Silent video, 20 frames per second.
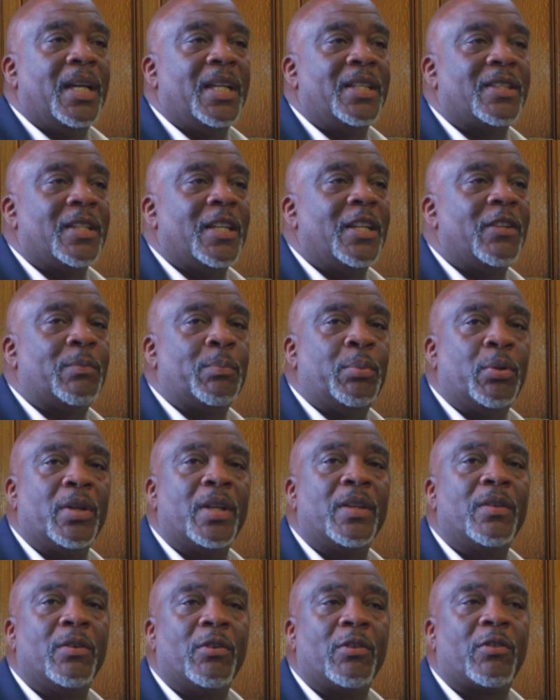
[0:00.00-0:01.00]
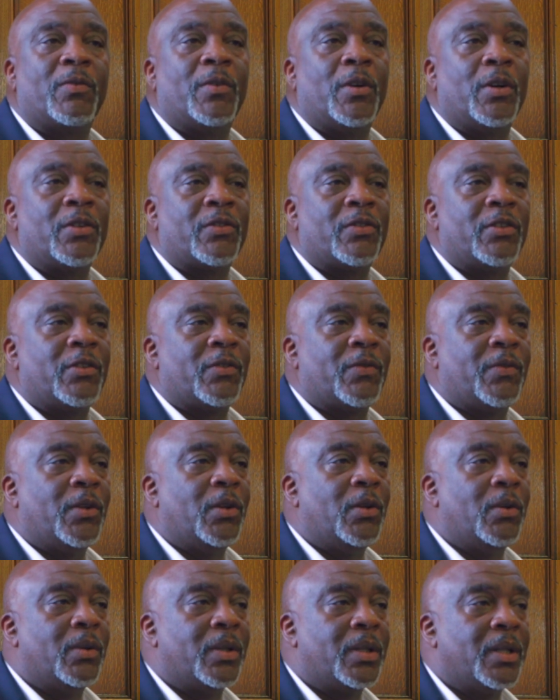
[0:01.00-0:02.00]
is putting those voices
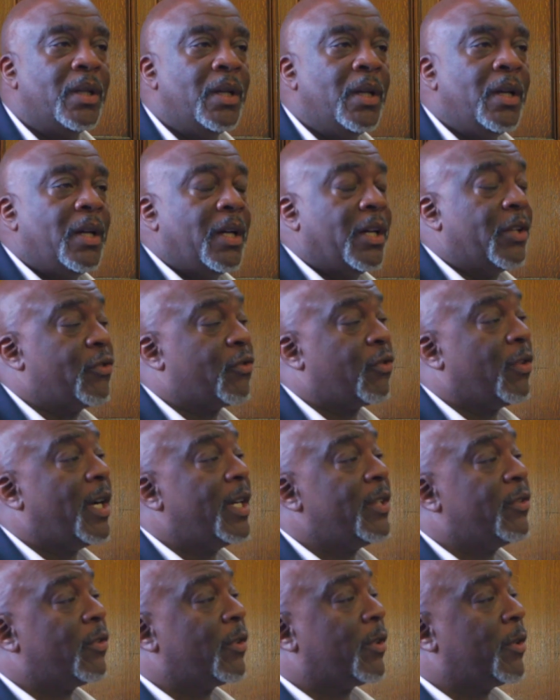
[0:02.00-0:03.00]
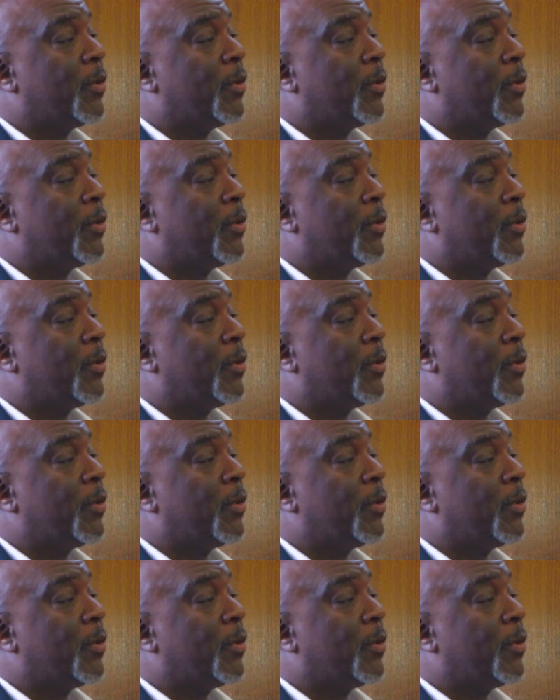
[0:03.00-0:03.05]
forward and trying to